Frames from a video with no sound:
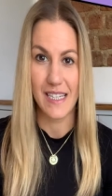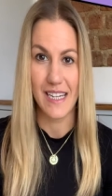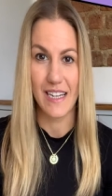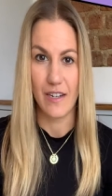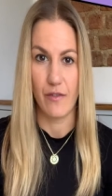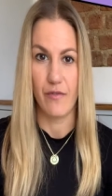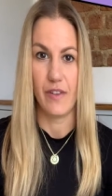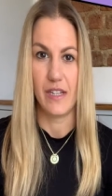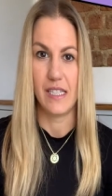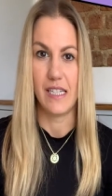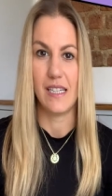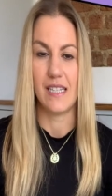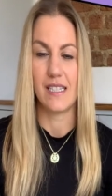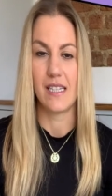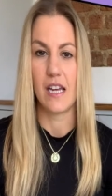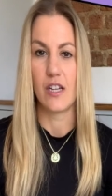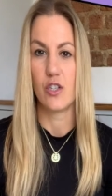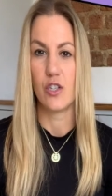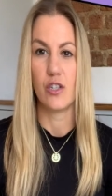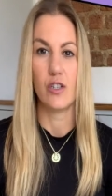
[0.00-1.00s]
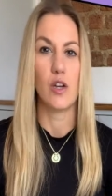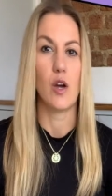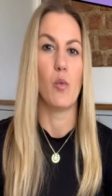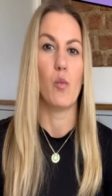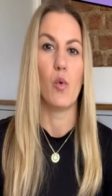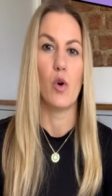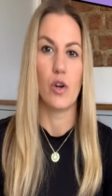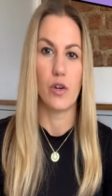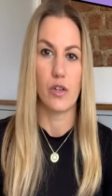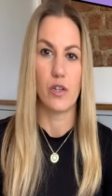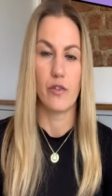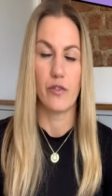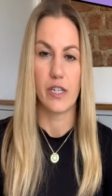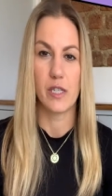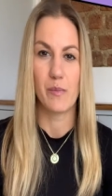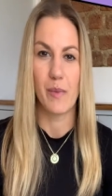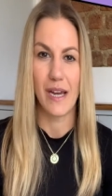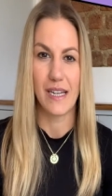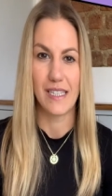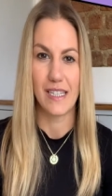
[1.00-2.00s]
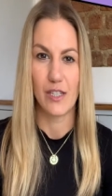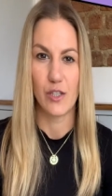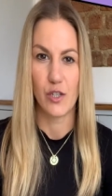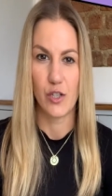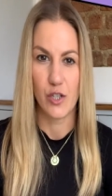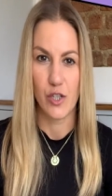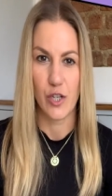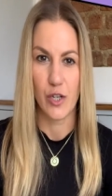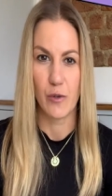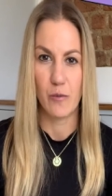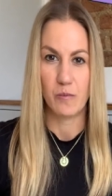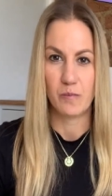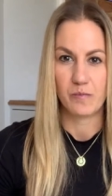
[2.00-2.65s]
in a fitting session and what you're expected to do.